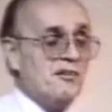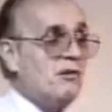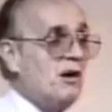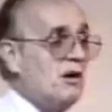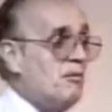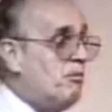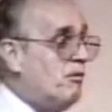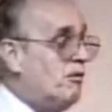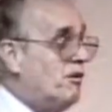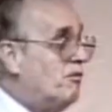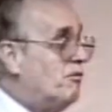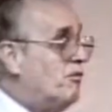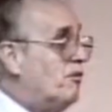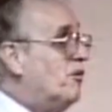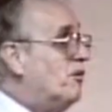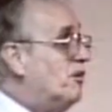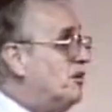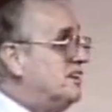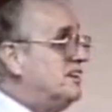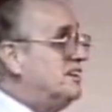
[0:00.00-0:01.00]
Wipe off
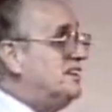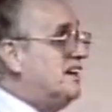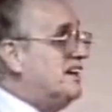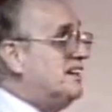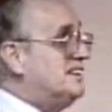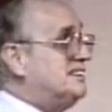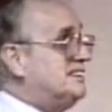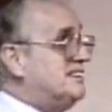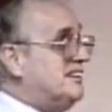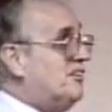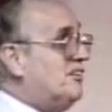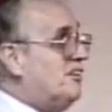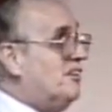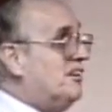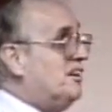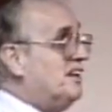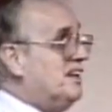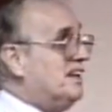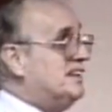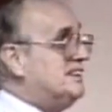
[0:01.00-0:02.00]
all the dust and
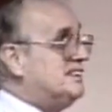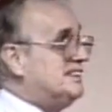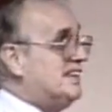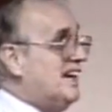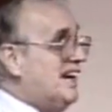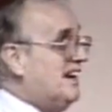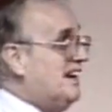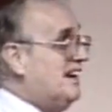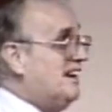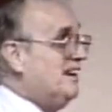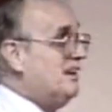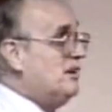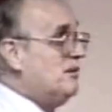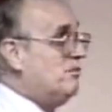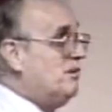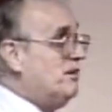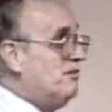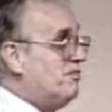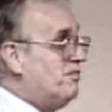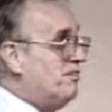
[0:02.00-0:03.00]
all the insanity
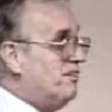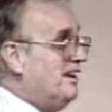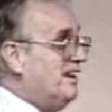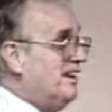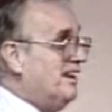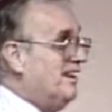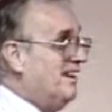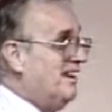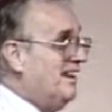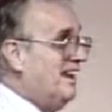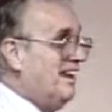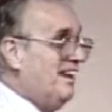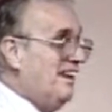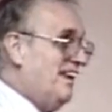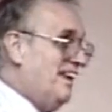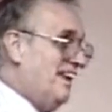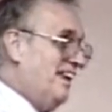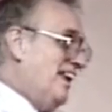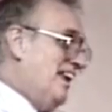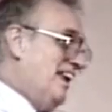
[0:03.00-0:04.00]
and be free.
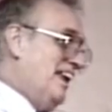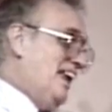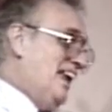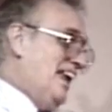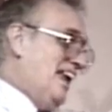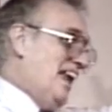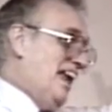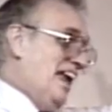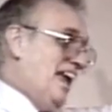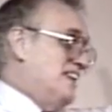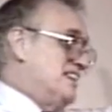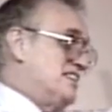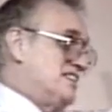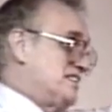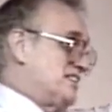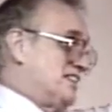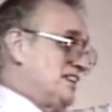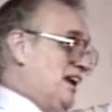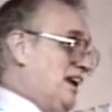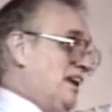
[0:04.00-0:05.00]
And
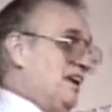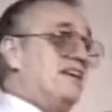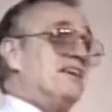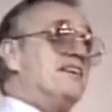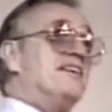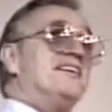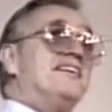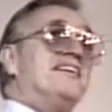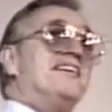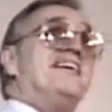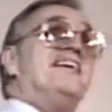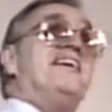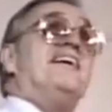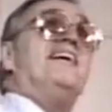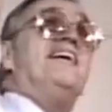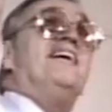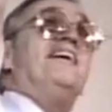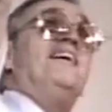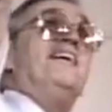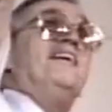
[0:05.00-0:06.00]
just like
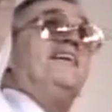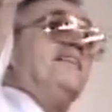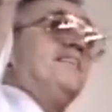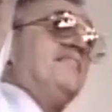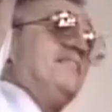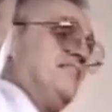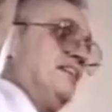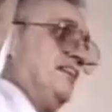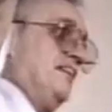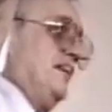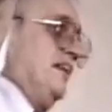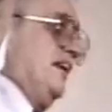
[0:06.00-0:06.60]
the